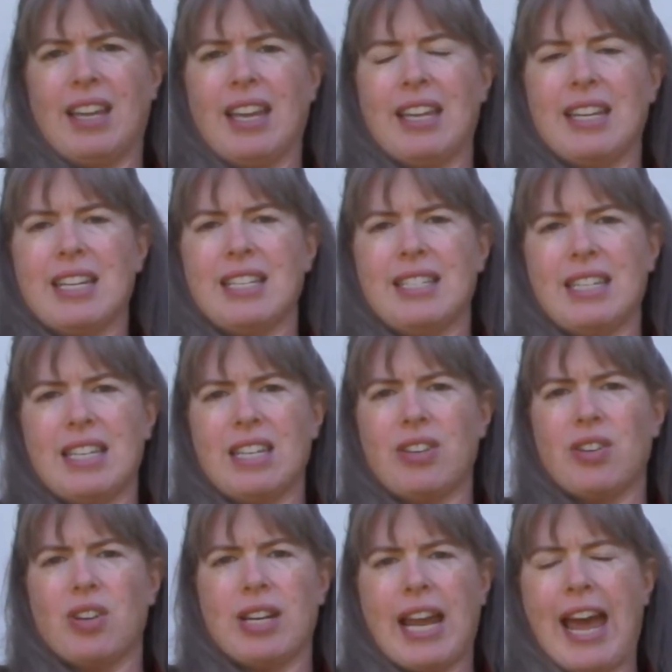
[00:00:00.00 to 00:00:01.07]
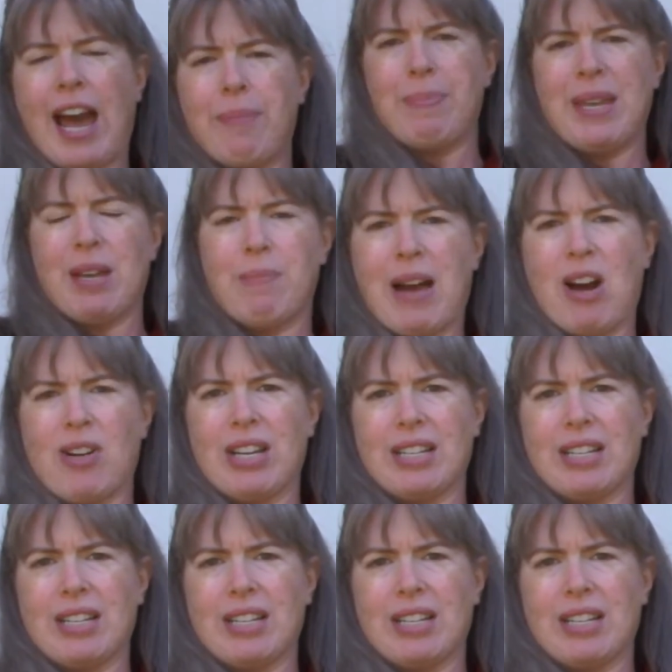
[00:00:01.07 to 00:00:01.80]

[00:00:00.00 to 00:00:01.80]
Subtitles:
and he's eager and happy about